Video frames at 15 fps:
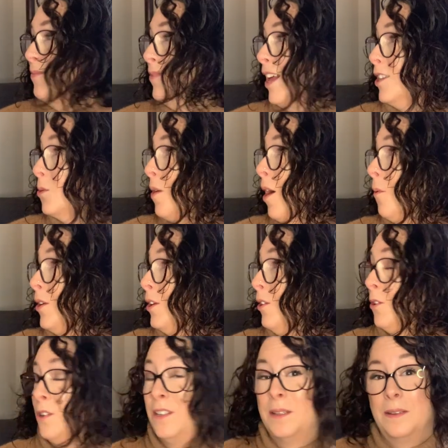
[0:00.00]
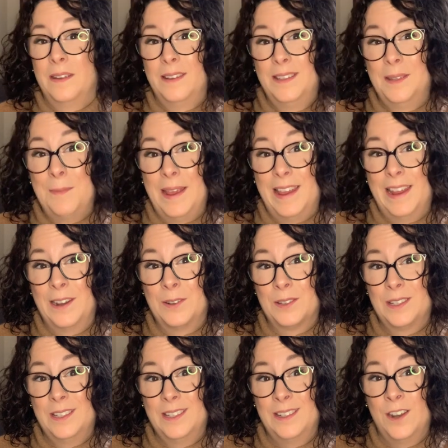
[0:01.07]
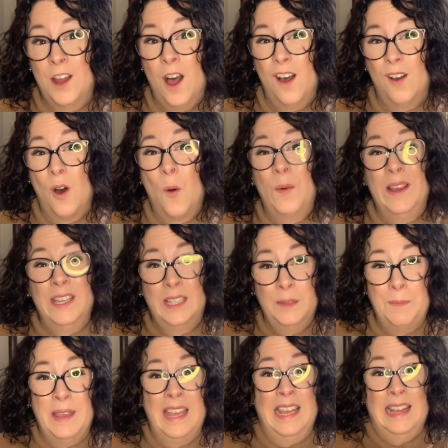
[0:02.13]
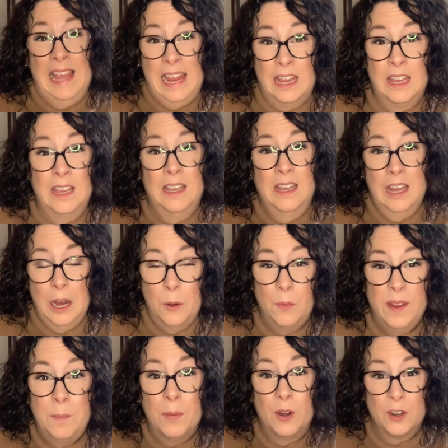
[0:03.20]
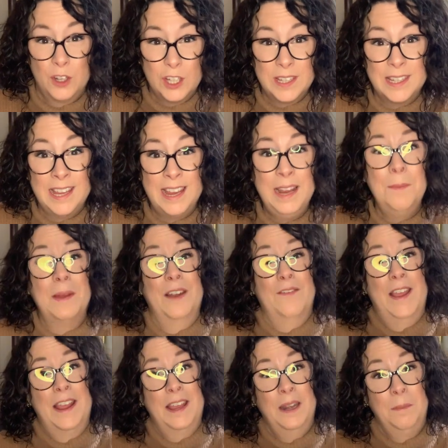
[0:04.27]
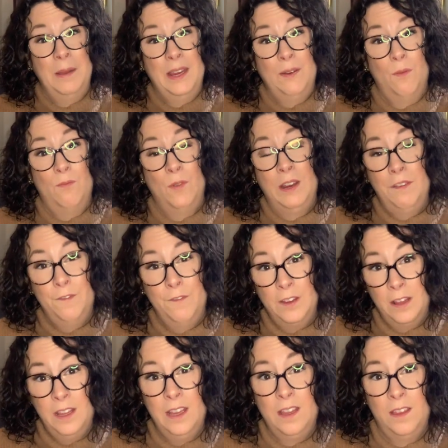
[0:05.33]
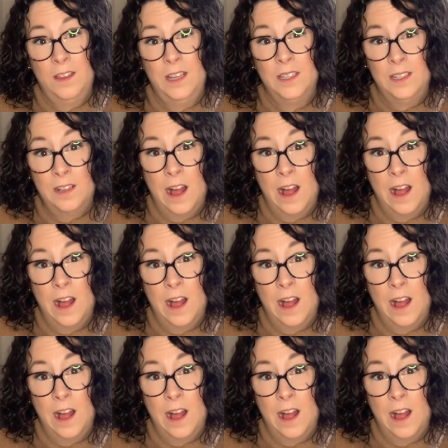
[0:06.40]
that's why I want to learn to make candles, to not always being like repurchasing, but if I can be refilling these